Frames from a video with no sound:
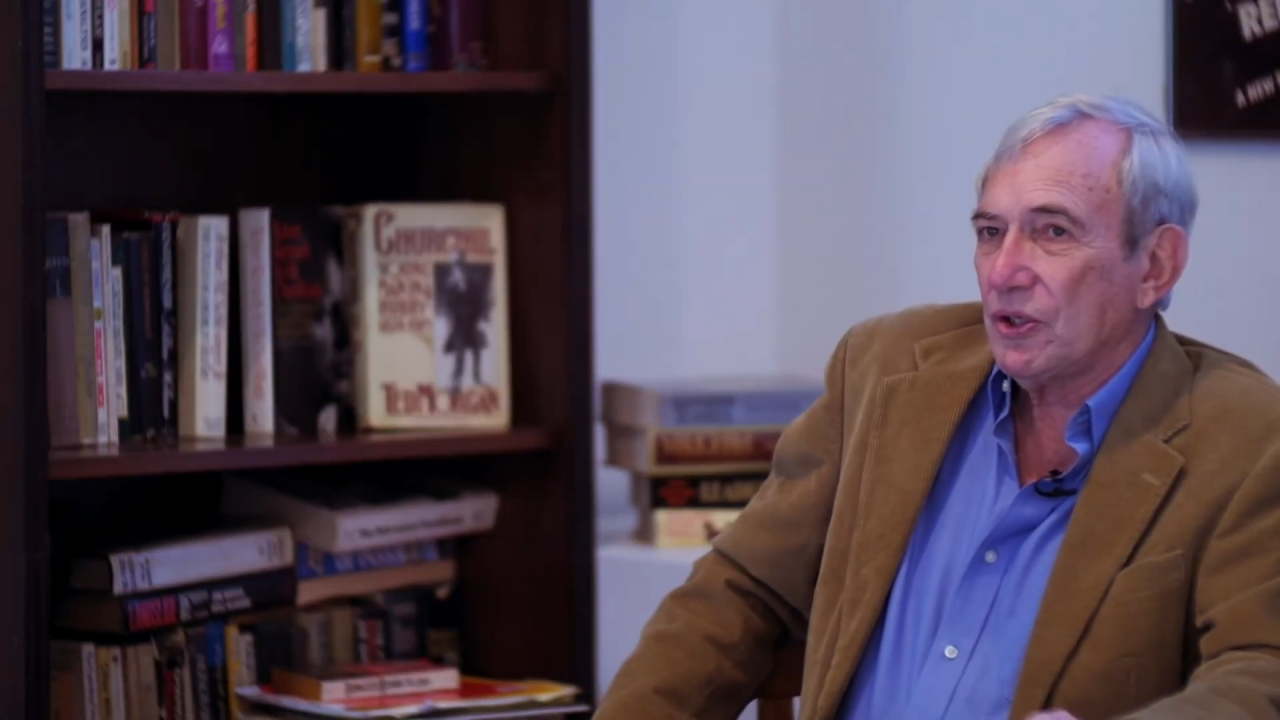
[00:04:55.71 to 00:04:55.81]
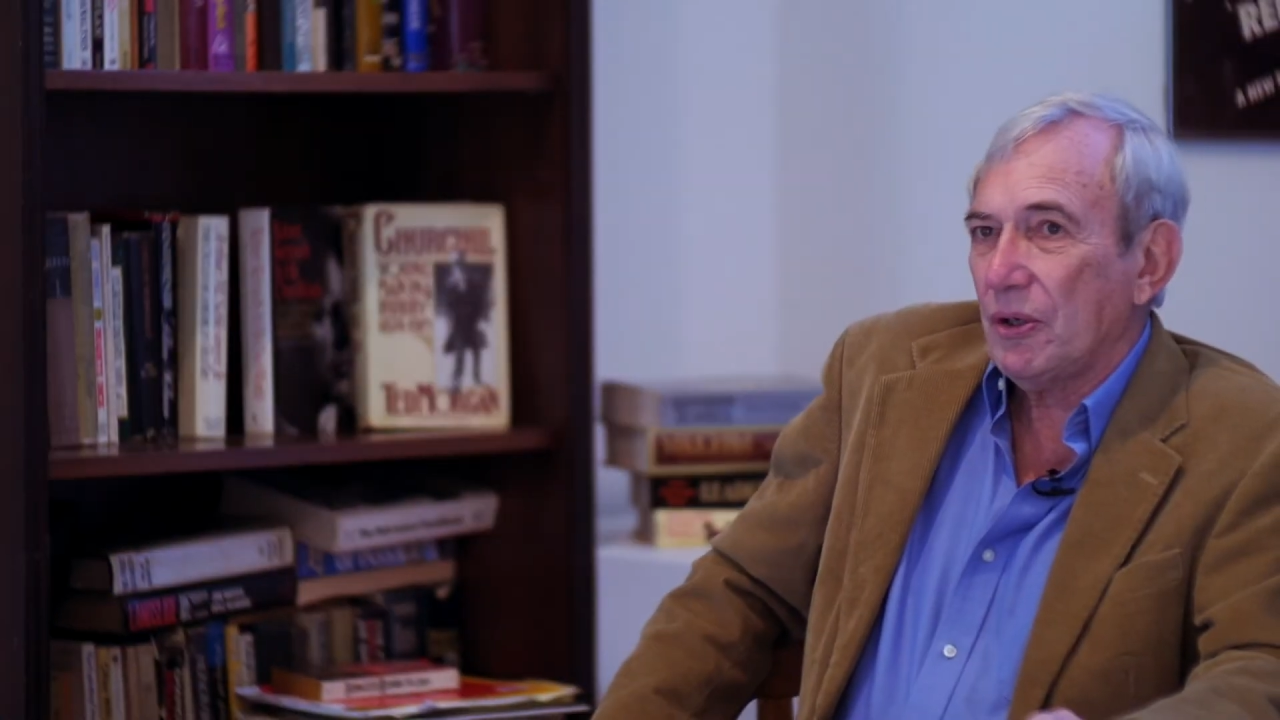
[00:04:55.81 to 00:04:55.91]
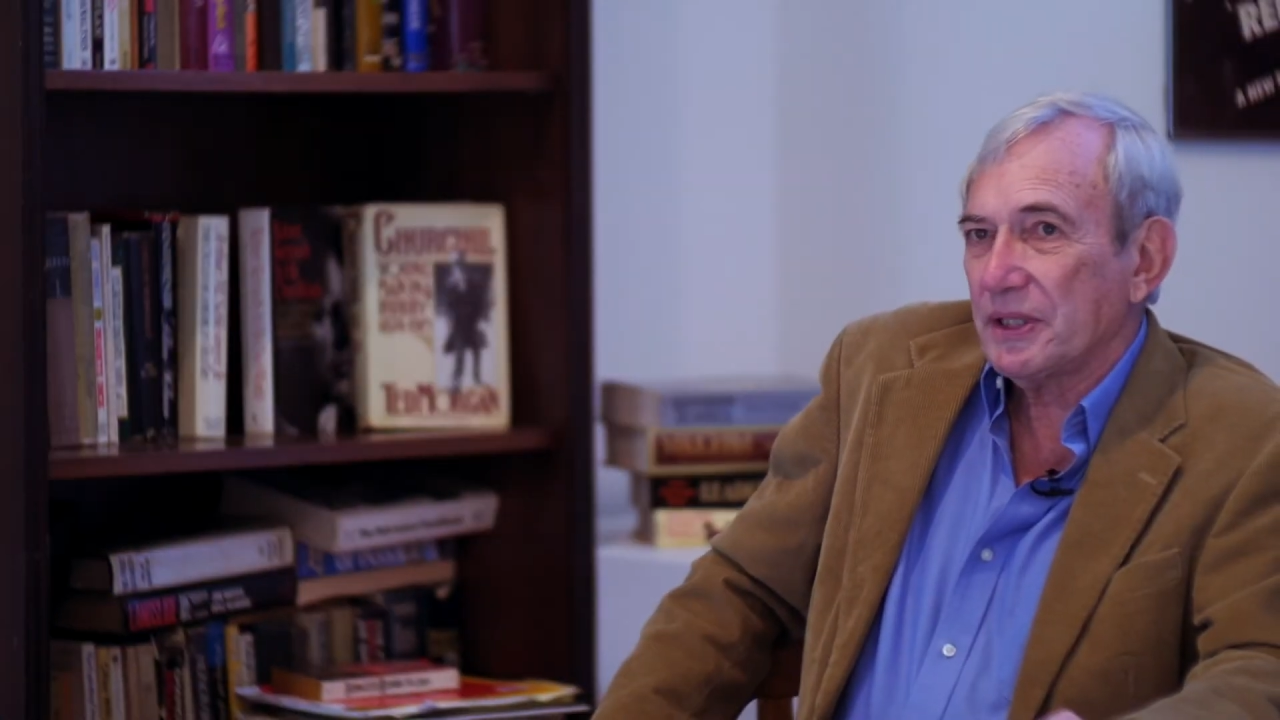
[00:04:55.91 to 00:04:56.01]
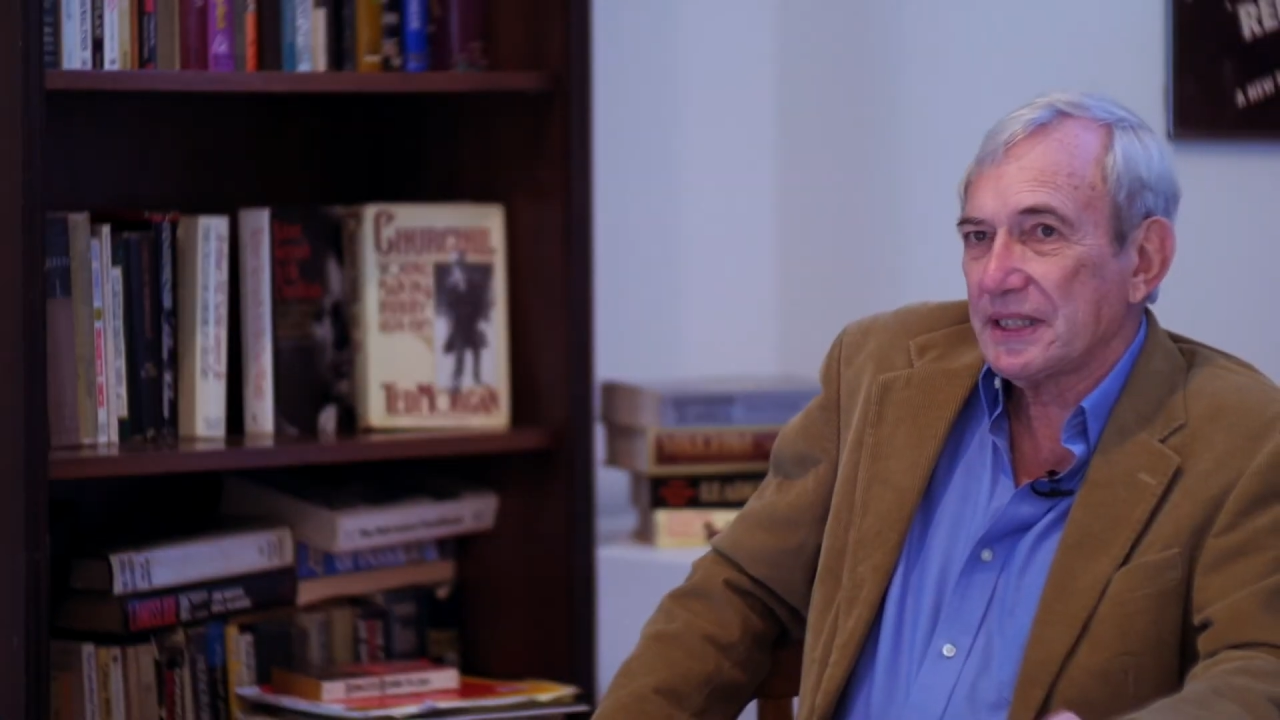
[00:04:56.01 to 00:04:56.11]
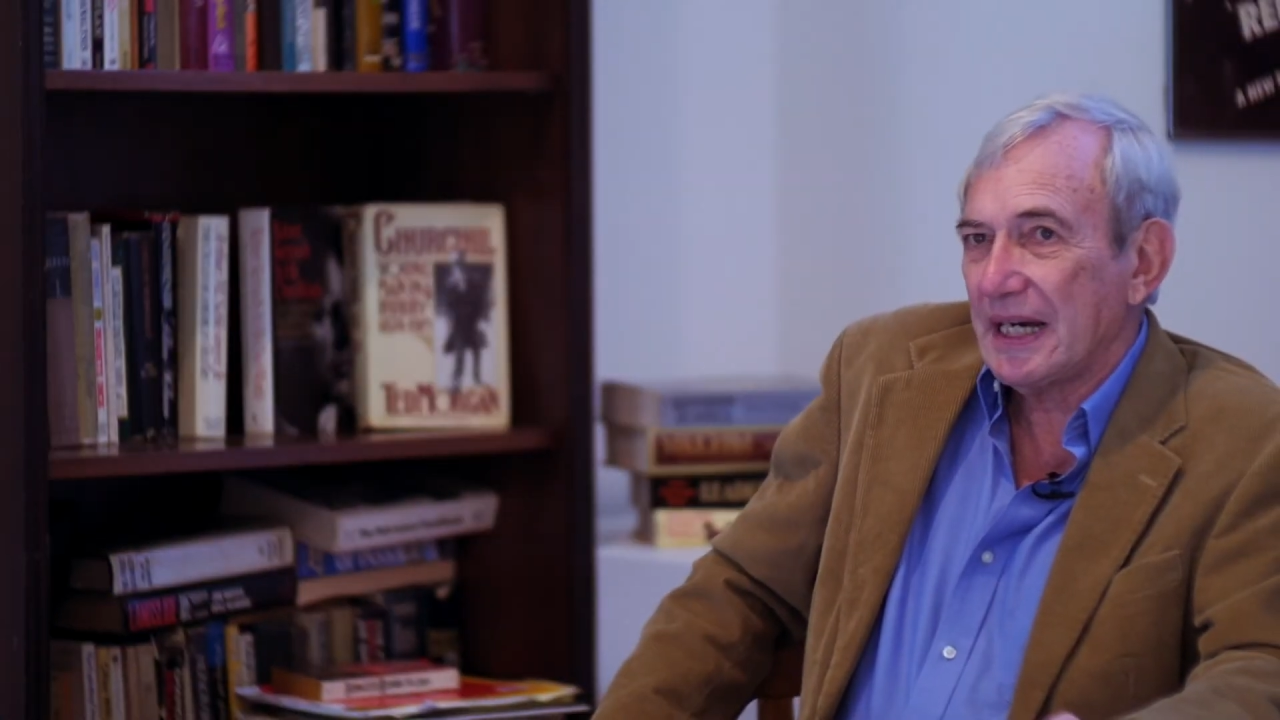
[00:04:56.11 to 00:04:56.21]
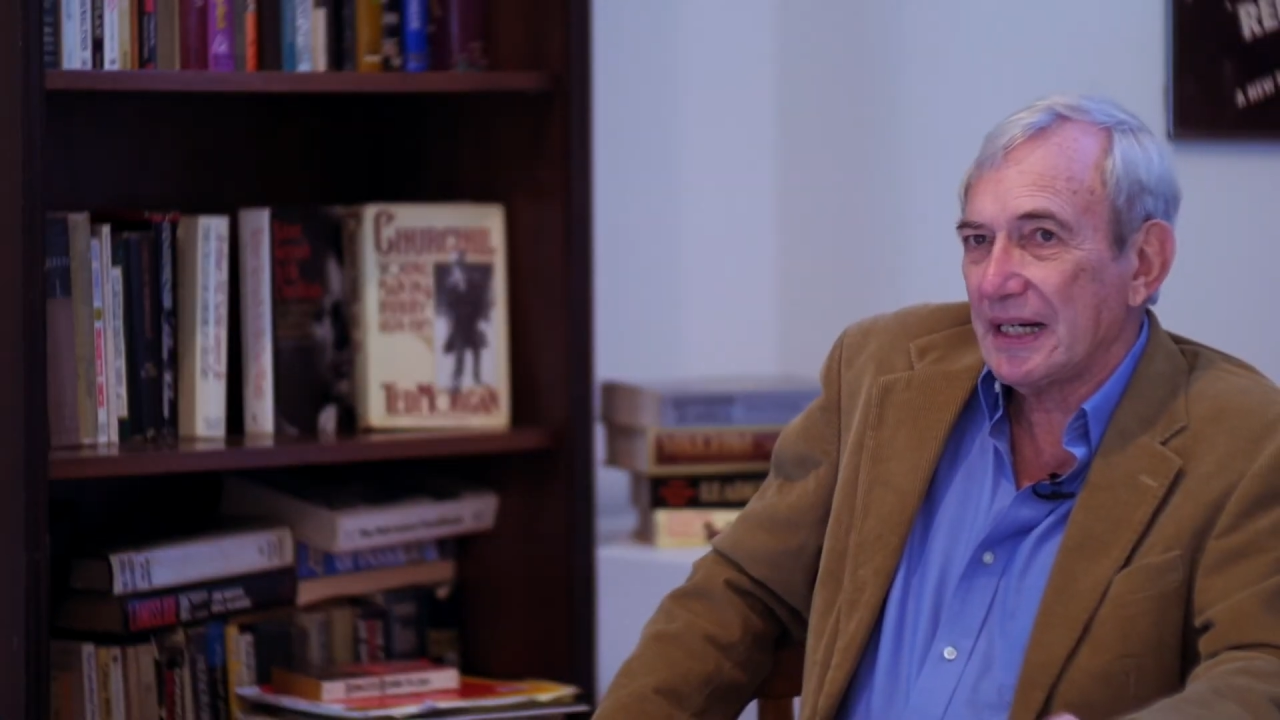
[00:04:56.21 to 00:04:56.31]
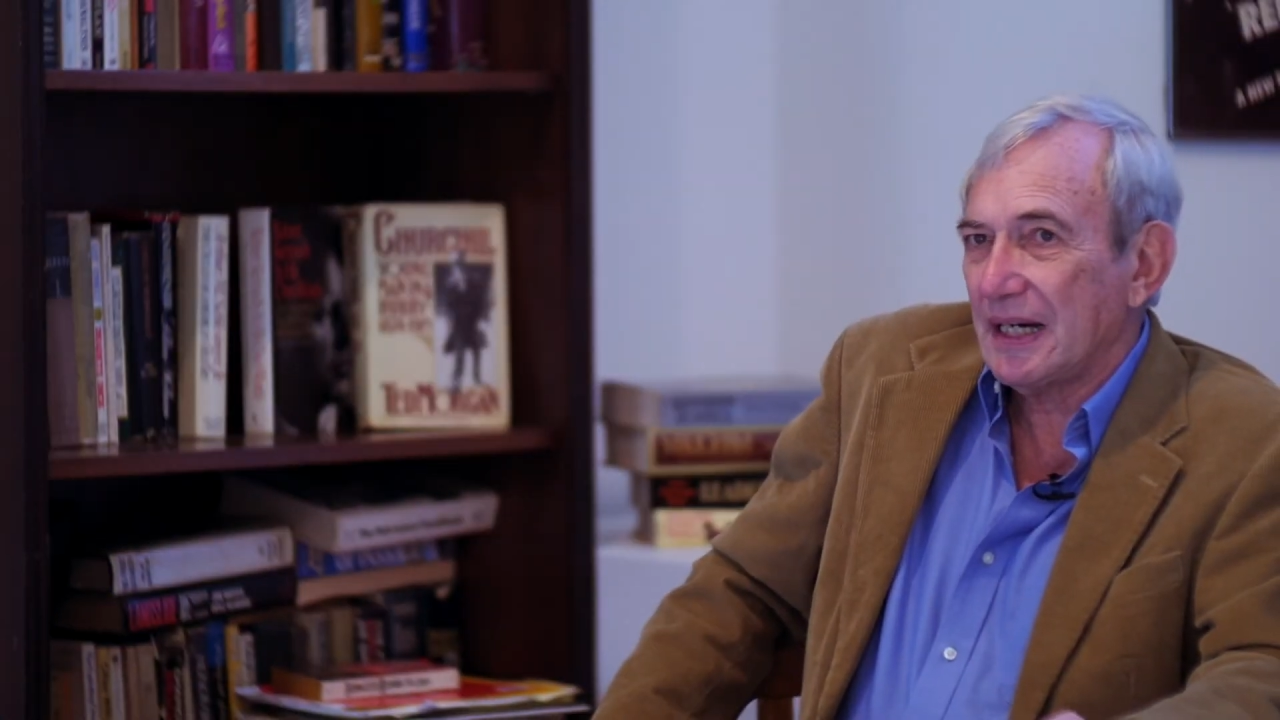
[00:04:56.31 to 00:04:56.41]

always had